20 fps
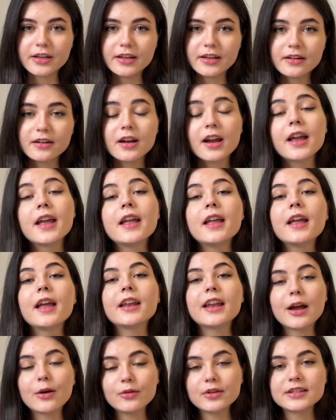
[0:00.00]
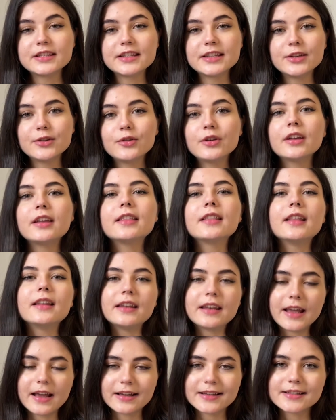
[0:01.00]
here, and I will see you in the
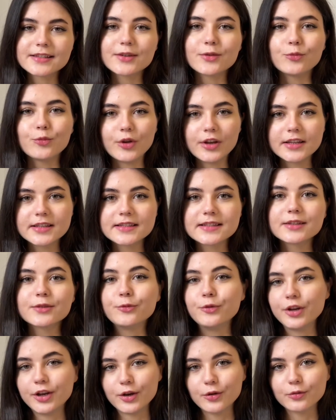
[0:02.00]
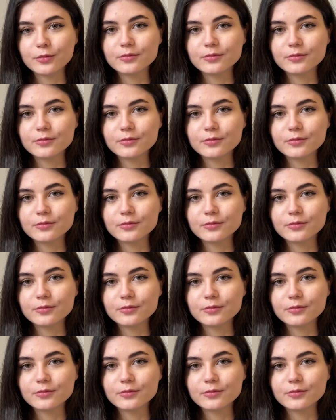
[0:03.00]
next week's video.